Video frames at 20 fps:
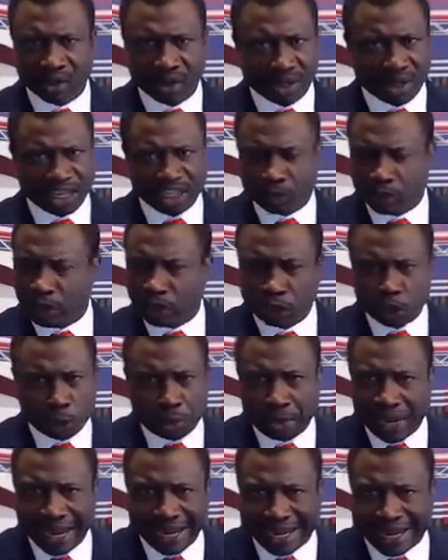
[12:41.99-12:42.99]
is going to
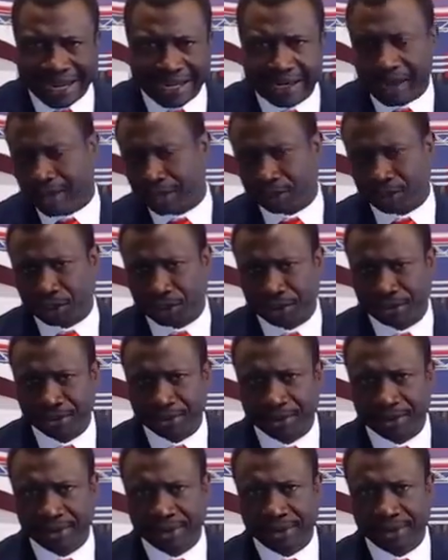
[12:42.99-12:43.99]
placate us.
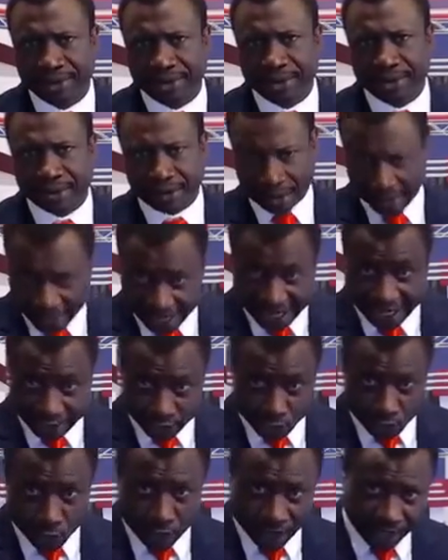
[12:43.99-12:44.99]

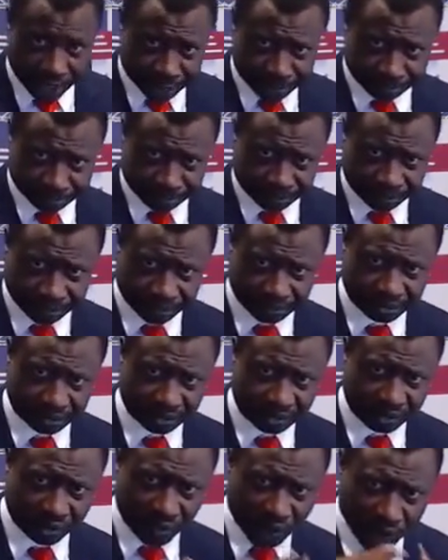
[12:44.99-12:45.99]
Nothing
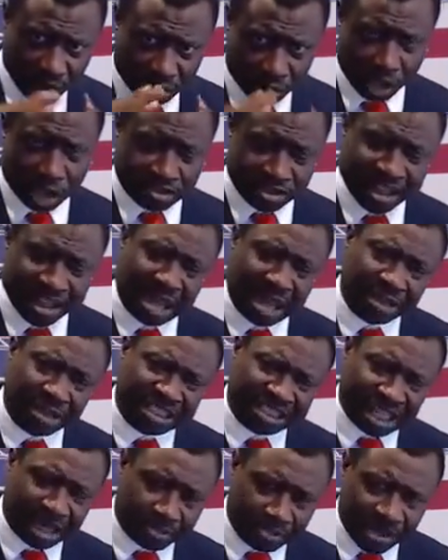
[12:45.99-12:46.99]
that
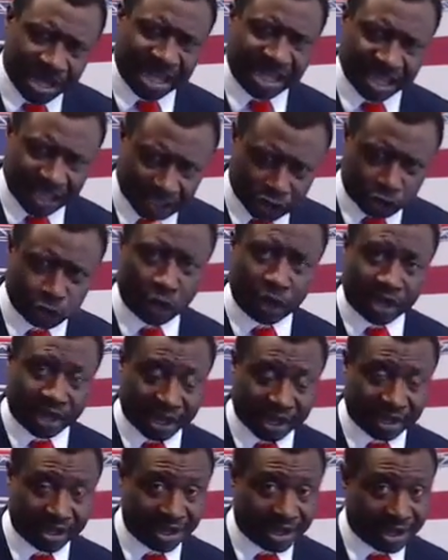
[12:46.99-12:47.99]
Mr. Biya is
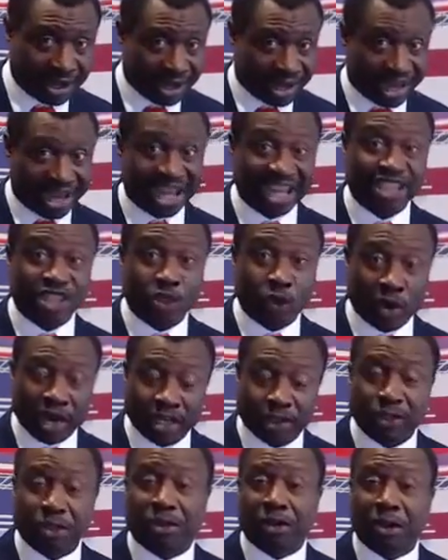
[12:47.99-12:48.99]
doing is
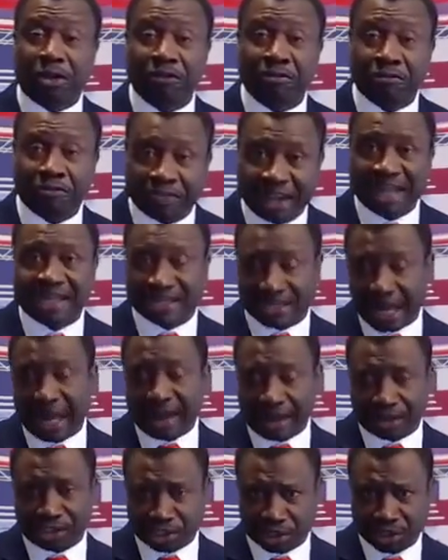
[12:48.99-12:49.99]
going to convince
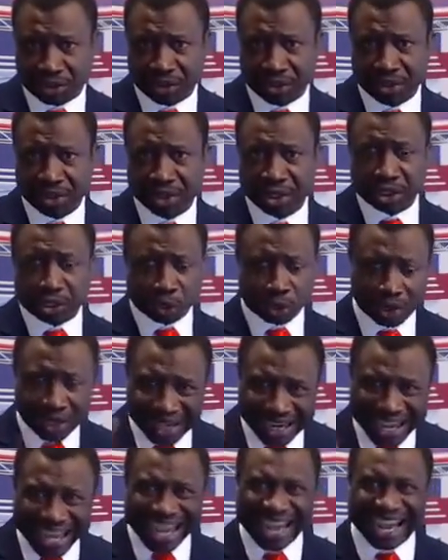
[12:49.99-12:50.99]
us to
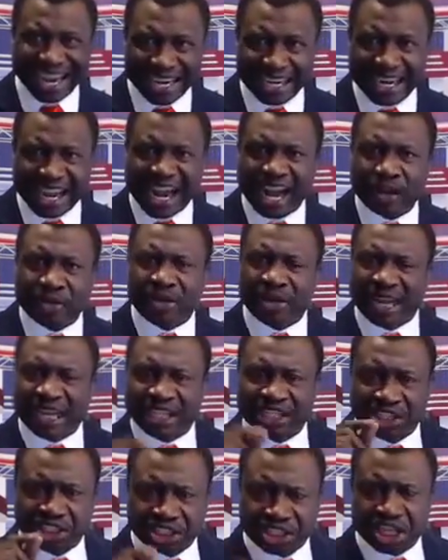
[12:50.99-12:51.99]
lay down a
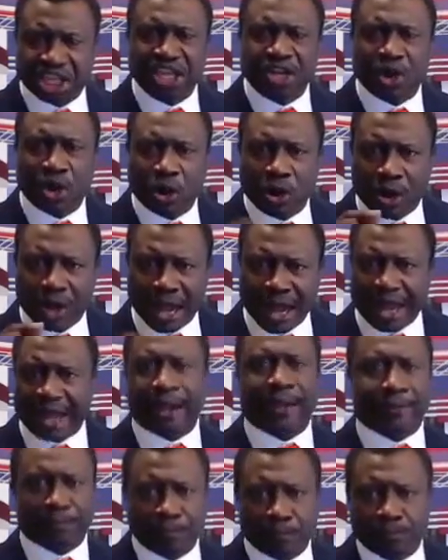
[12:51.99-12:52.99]
single
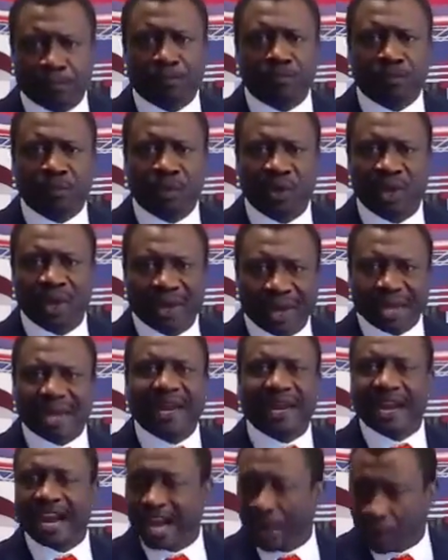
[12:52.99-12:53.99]
arm
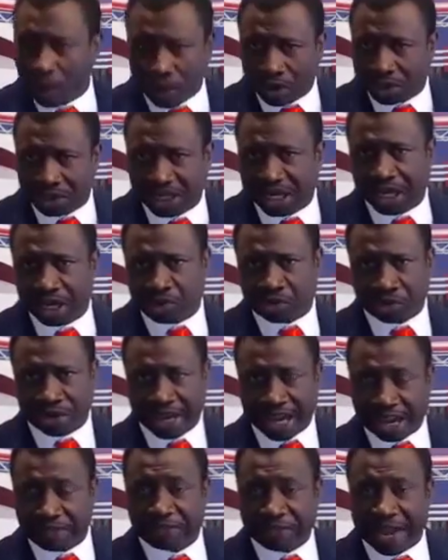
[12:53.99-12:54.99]
in our territory.
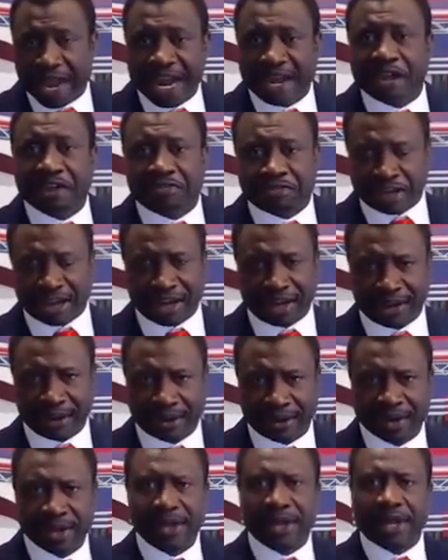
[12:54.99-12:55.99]
If anything,